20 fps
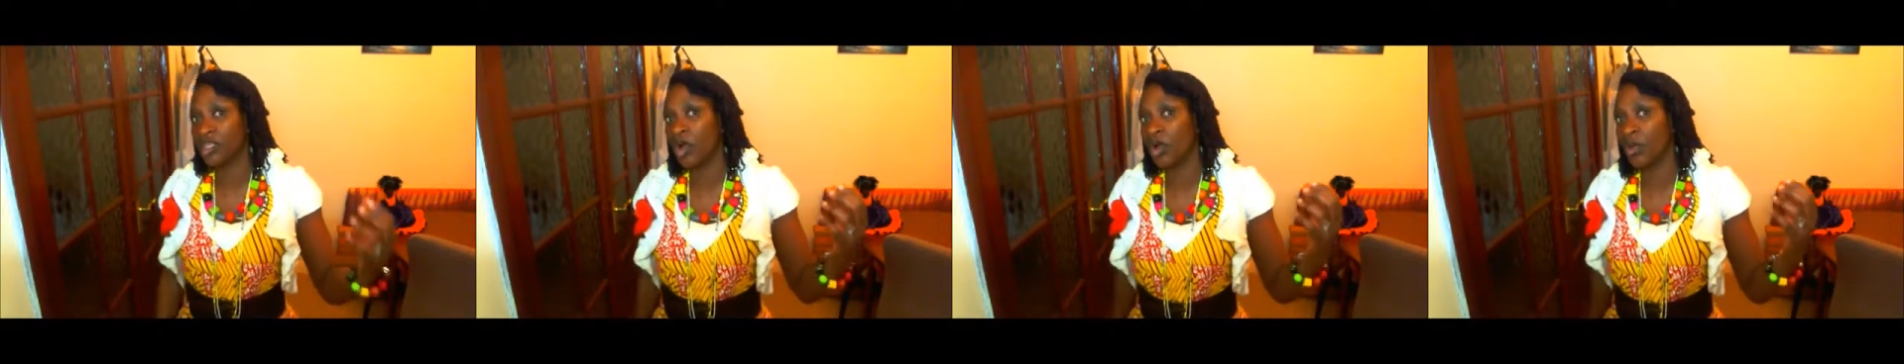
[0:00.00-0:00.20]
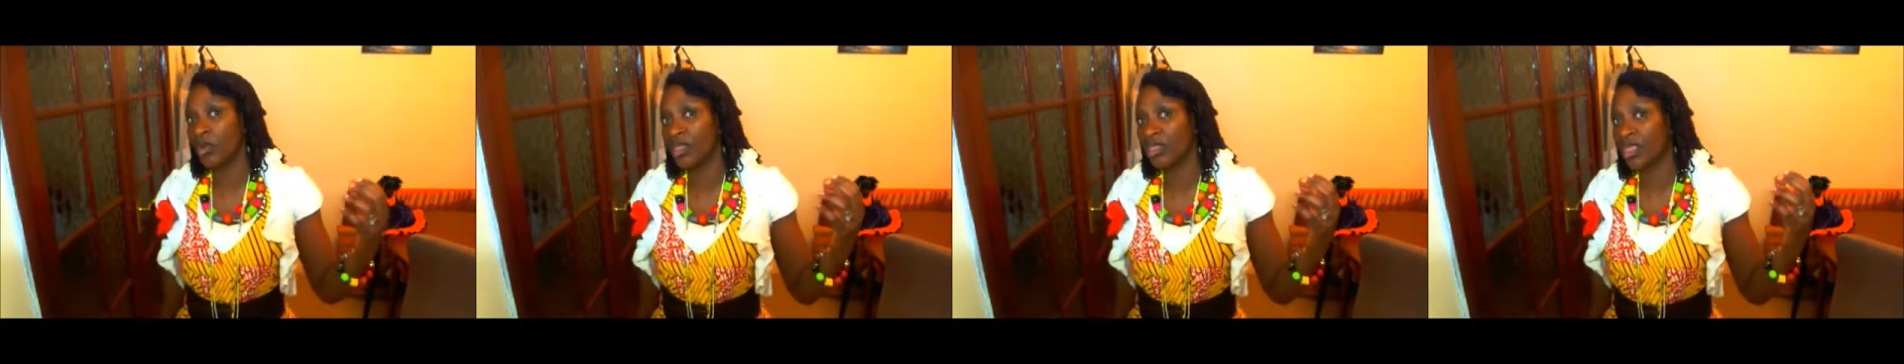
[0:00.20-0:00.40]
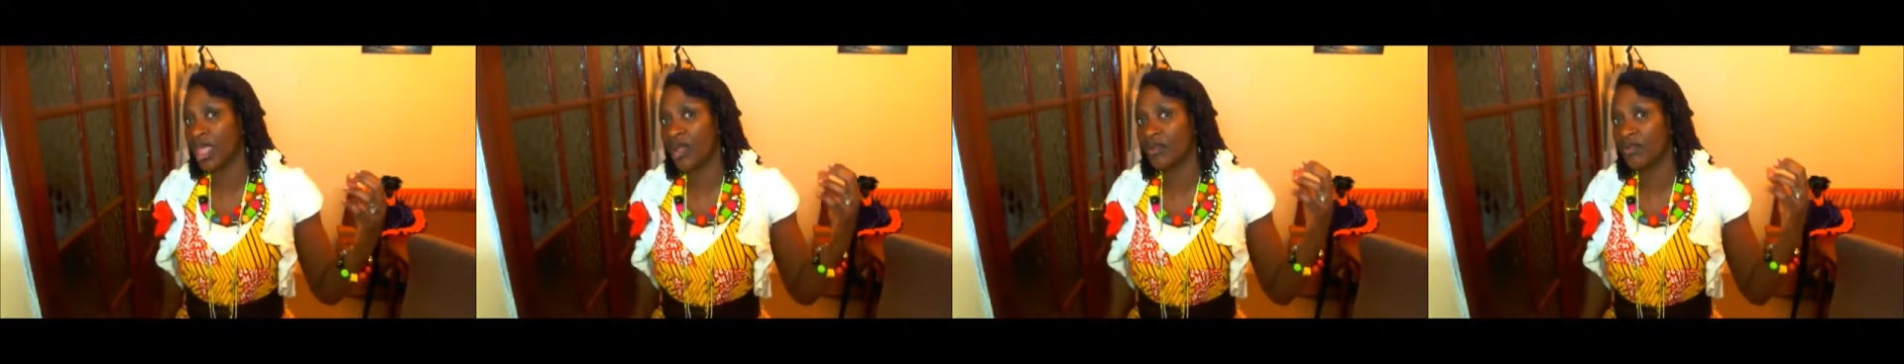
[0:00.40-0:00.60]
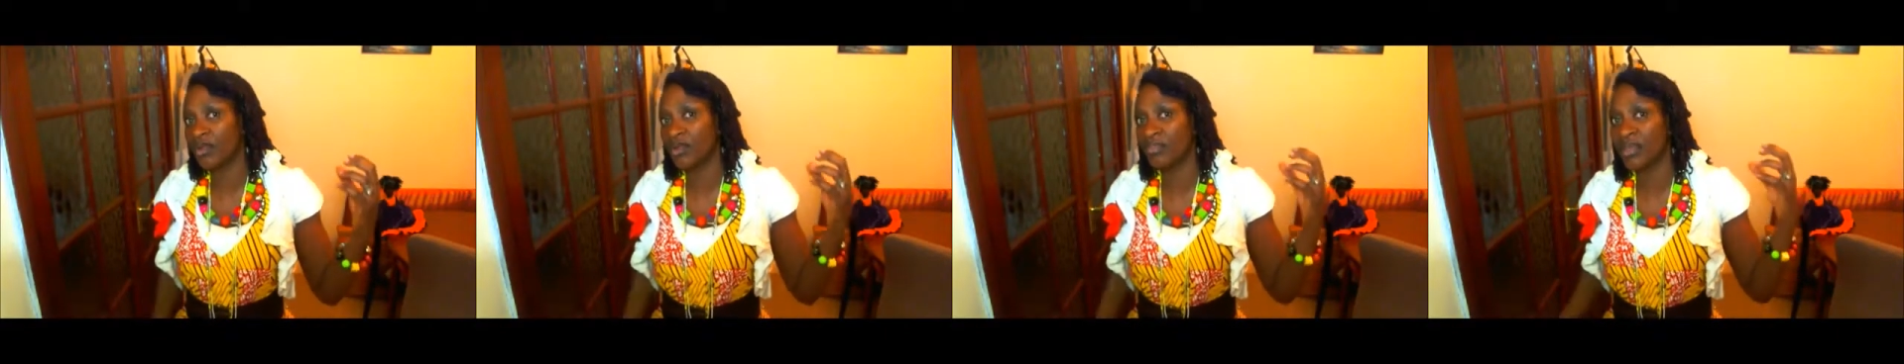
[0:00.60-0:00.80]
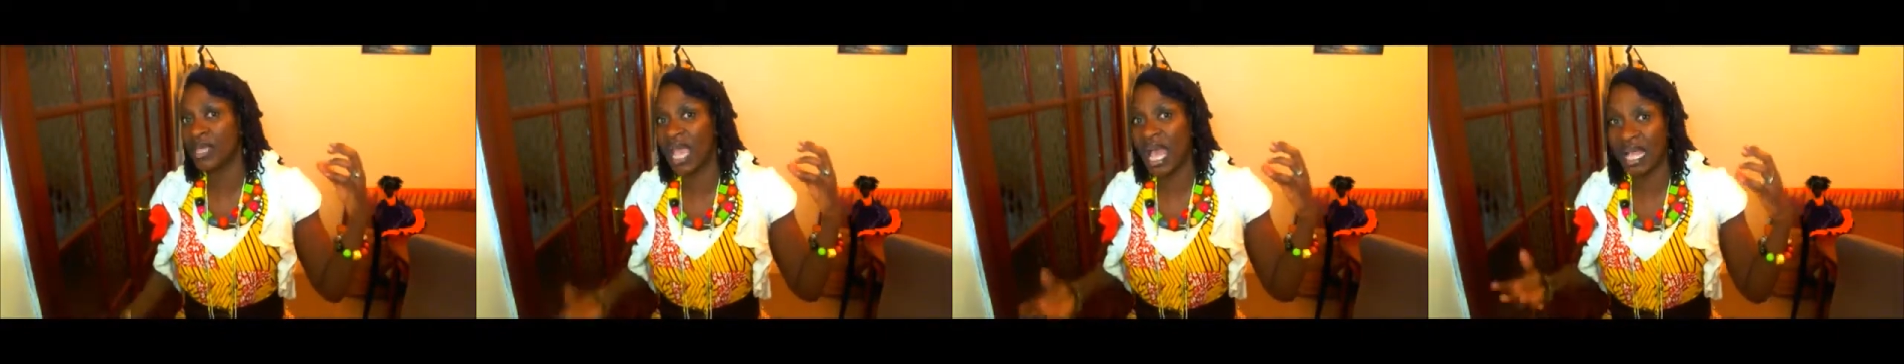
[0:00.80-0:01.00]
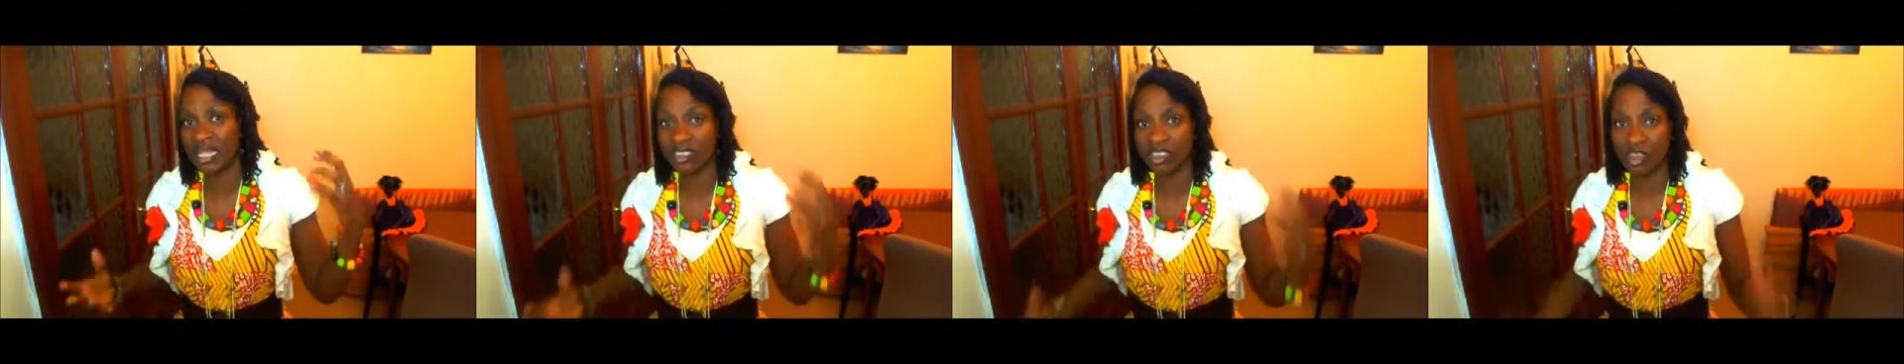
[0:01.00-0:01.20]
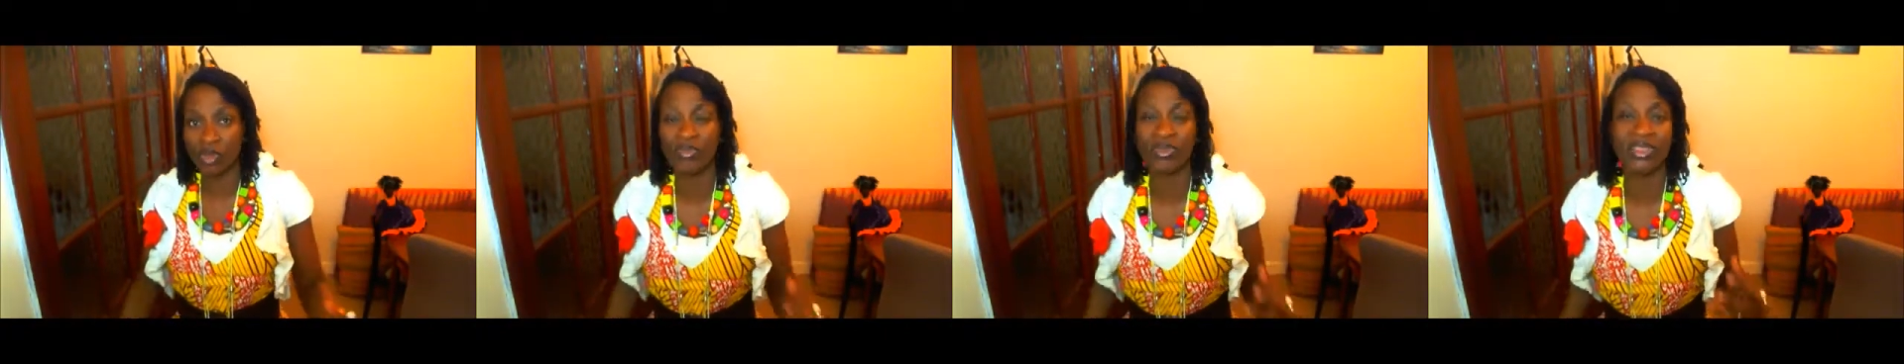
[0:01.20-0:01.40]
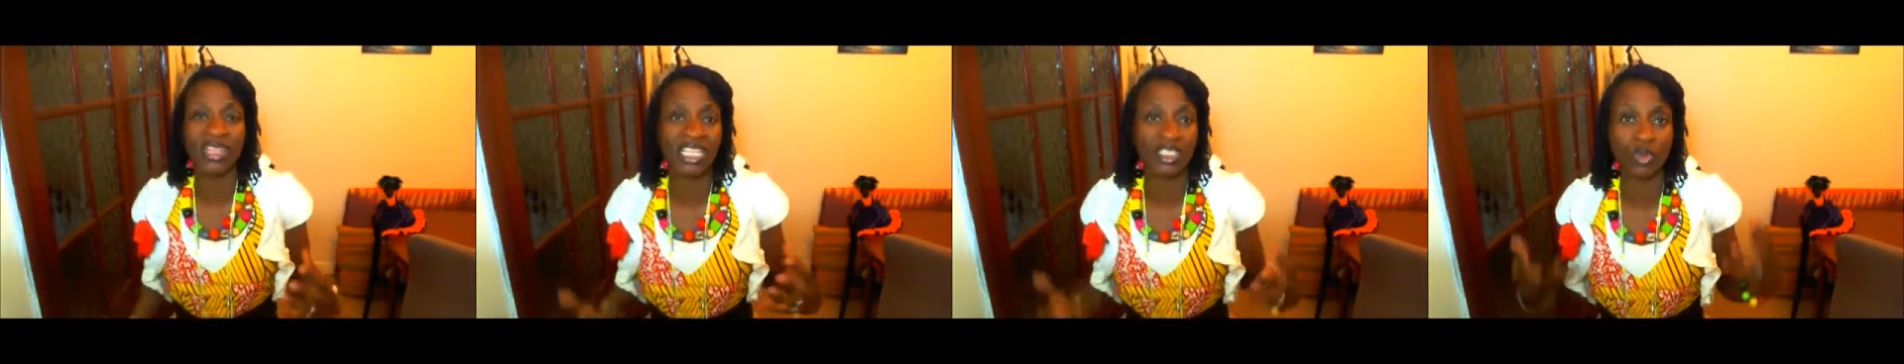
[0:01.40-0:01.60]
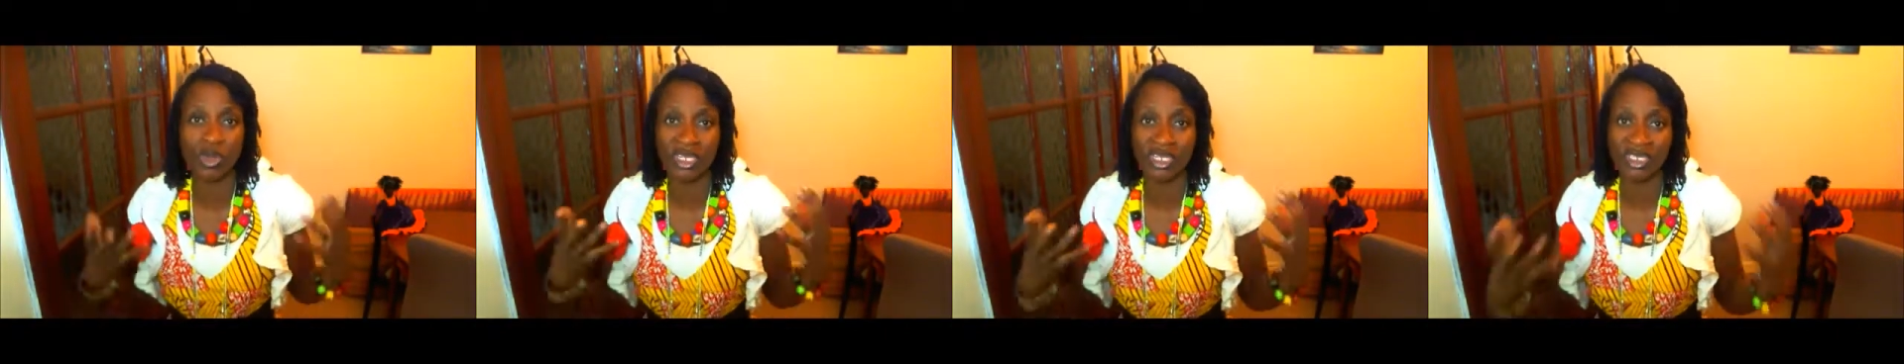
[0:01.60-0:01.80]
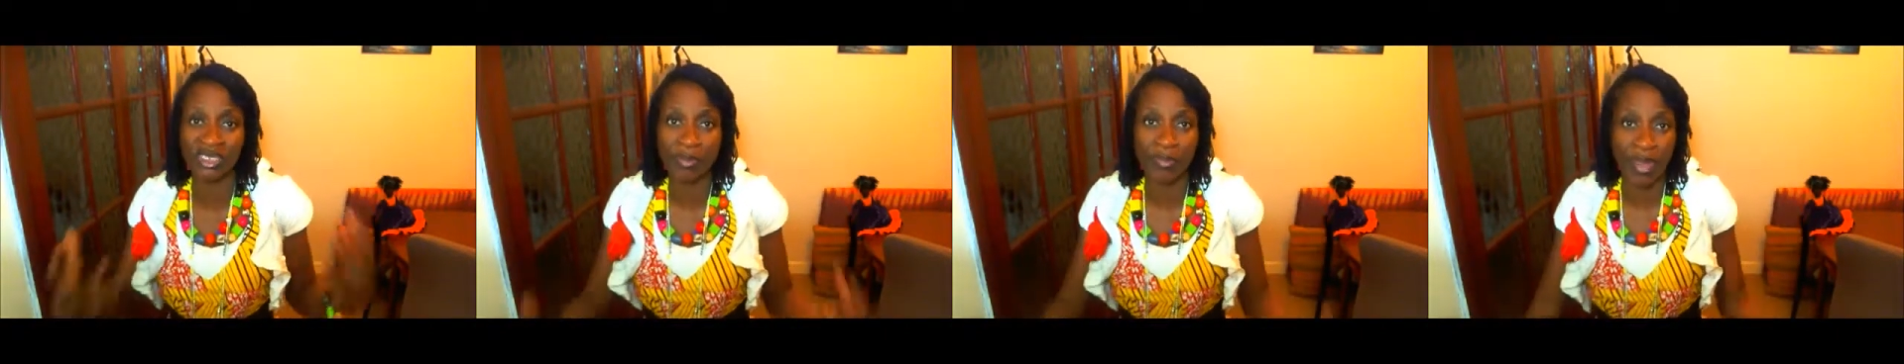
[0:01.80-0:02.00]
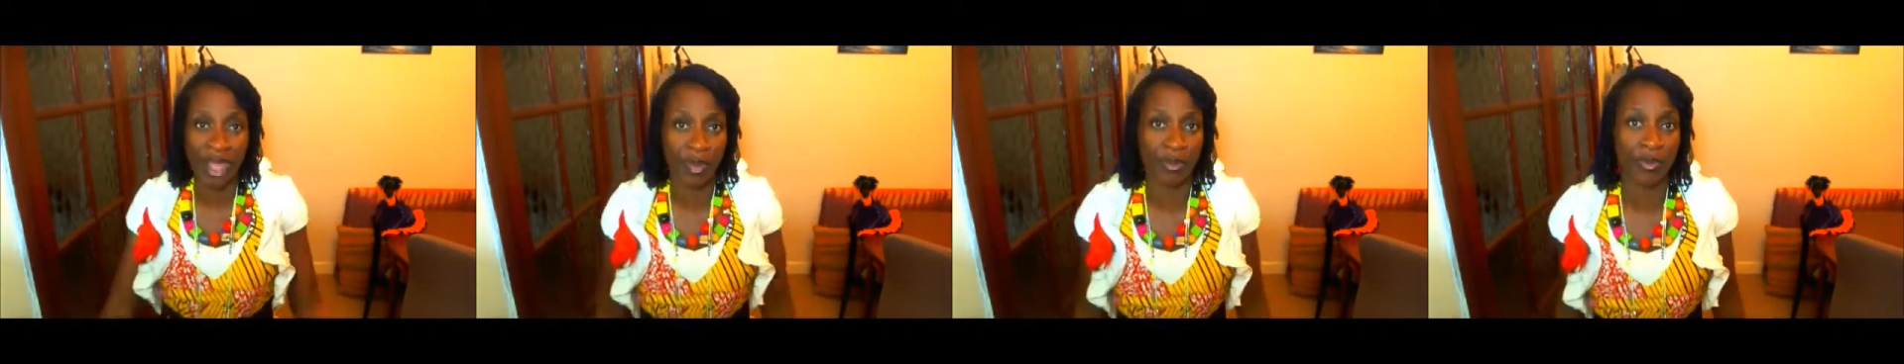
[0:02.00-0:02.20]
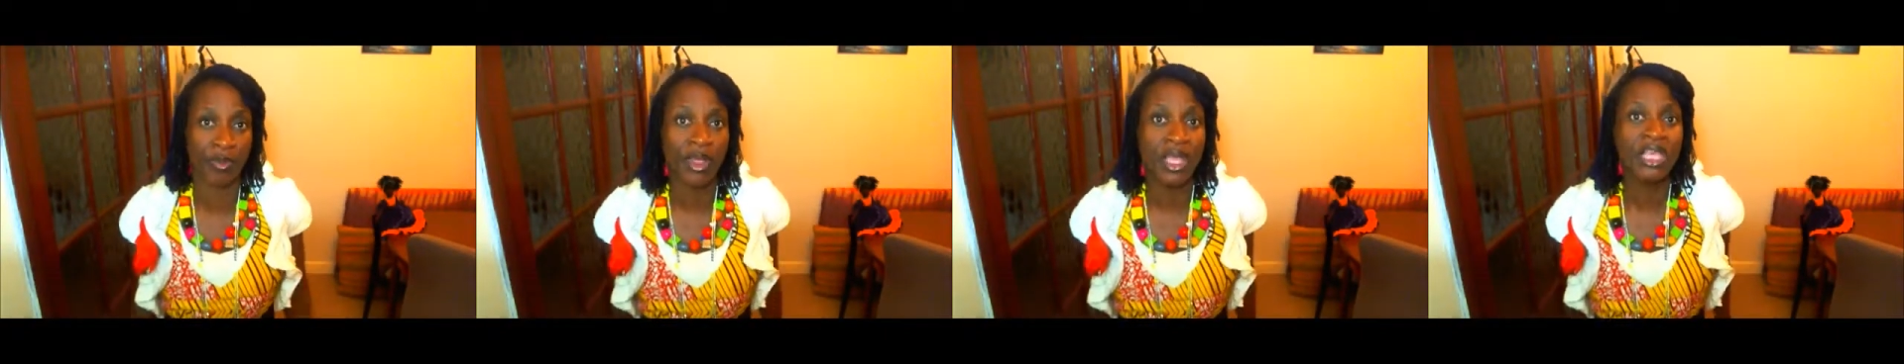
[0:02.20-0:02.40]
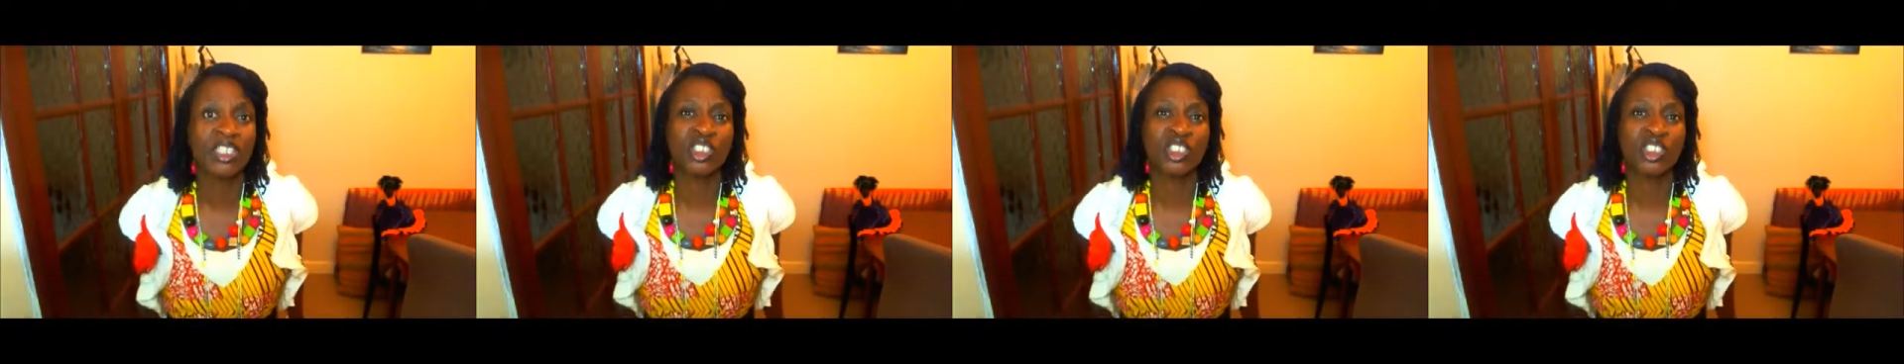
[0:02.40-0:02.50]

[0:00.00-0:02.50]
go in there and be hands-on, but that's what it's about.